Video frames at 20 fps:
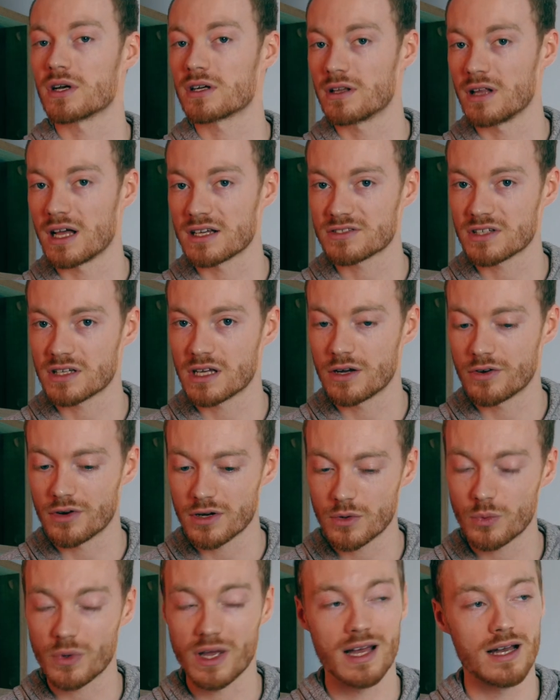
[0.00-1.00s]
a classic
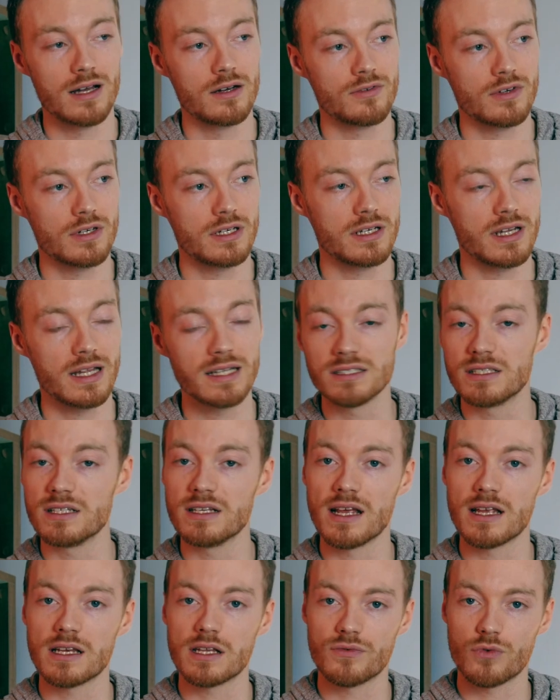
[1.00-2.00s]
era, we have
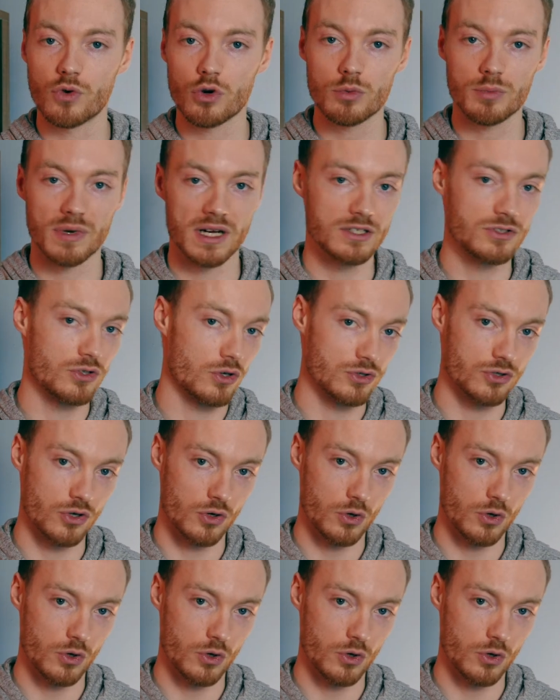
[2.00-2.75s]
1984 by George